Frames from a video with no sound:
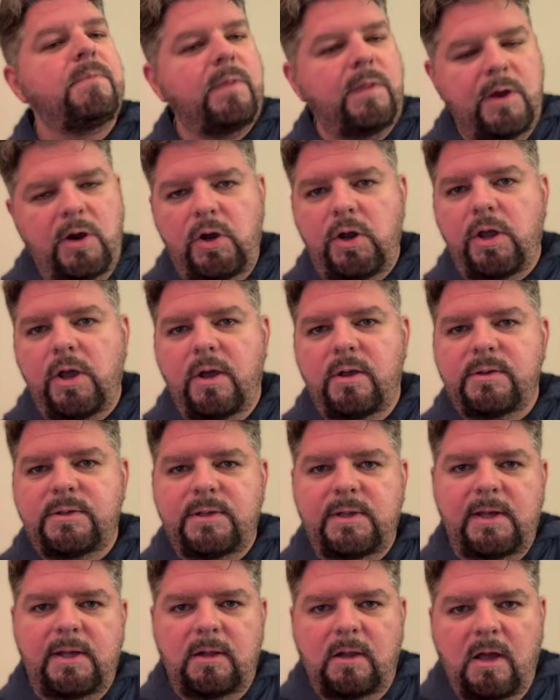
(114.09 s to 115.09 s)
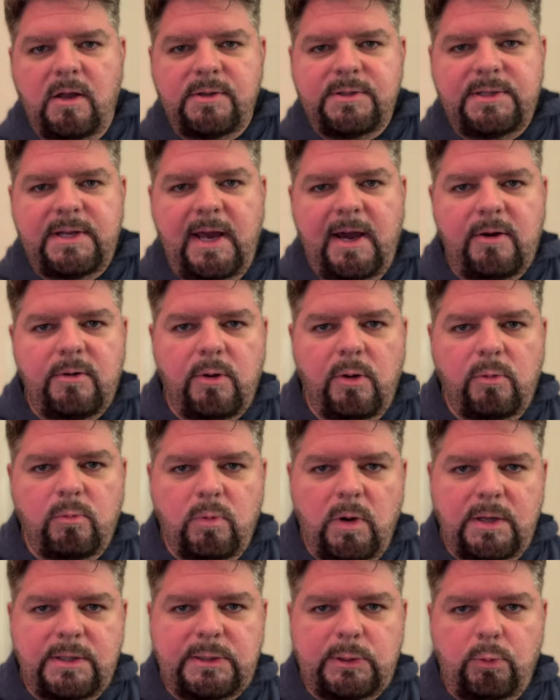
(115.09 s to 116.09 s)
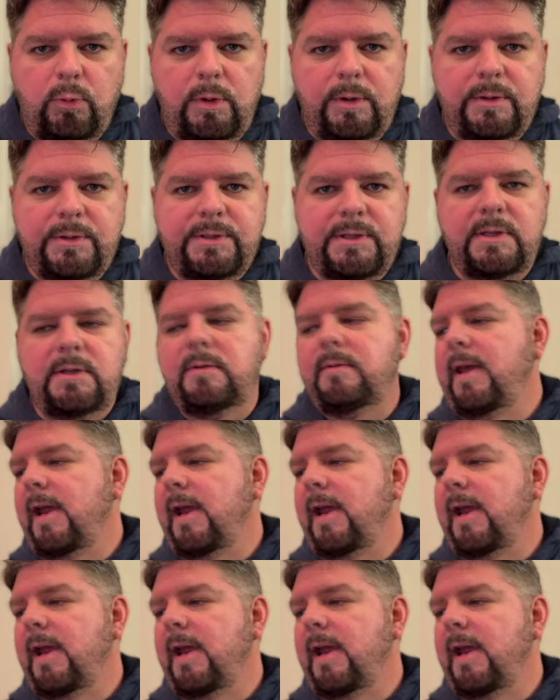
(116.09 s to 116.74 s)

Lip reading: There you go. So they lost out on Russell Wilson.